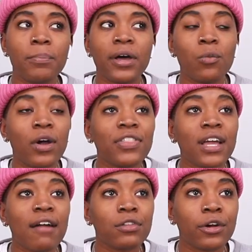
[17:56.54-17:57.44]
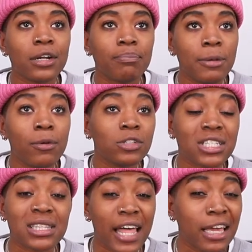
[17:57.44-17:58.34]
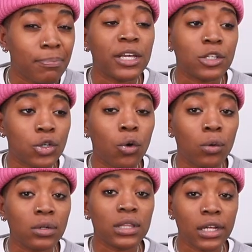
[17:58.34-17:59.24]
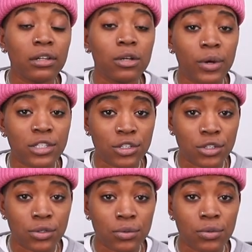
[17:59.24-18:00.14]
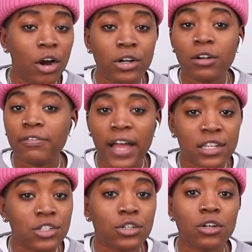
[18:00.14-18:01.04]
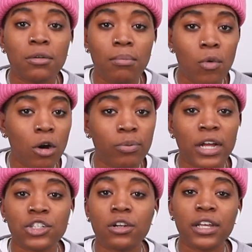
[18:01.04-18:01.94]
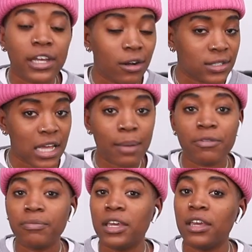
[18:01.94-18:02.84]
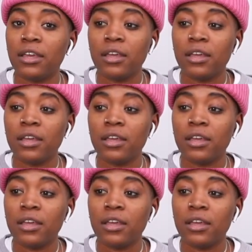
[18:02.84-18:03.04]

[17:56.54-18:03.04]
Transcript: But one thing I've learned, people just like being told literally what to do. Harder, faster, more pressure, get on top of me,